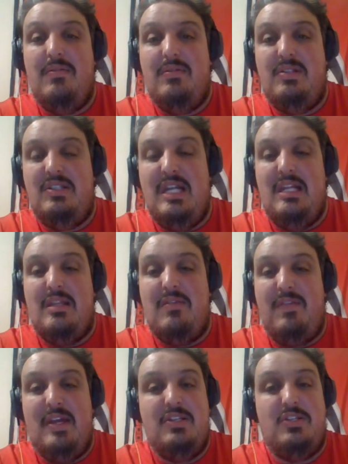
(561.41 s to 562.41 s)
seeing the
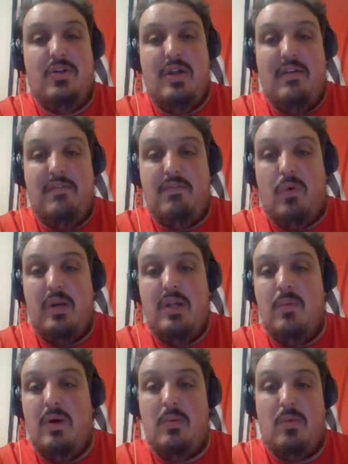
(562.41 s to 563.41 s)
fans sold out
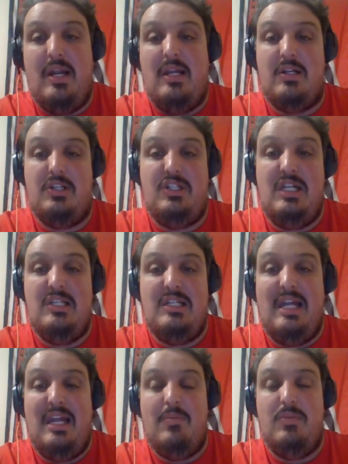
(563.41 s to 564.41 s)
forty-one regular season
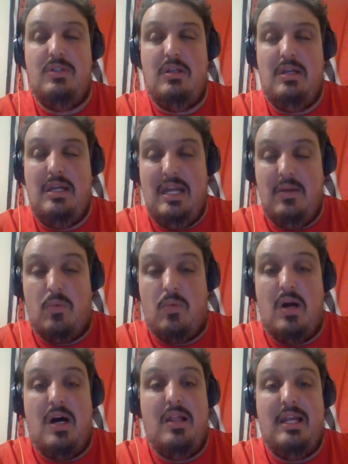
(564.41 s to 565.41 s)
games in
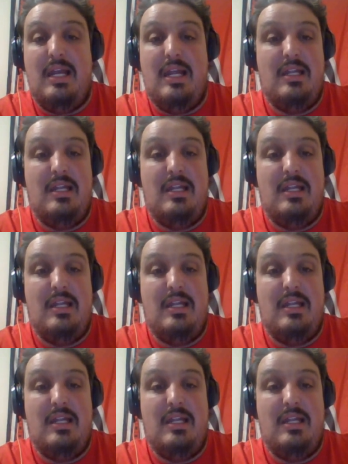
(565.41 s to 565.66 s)
Raleigh.